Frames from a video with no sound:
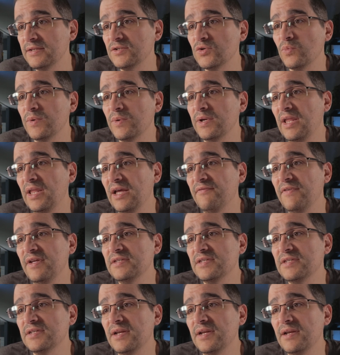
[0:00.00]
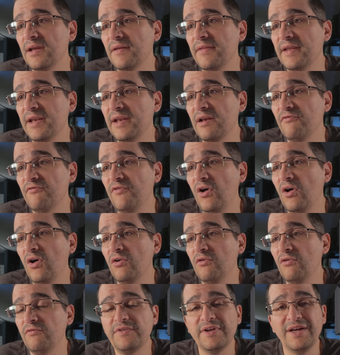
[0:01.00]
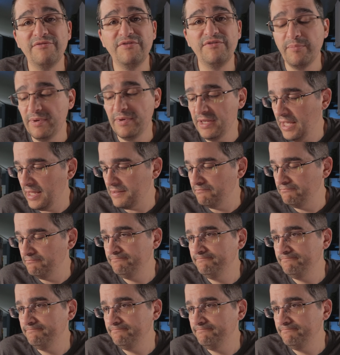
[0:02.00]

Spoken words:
is a real life incident that involved a VPN?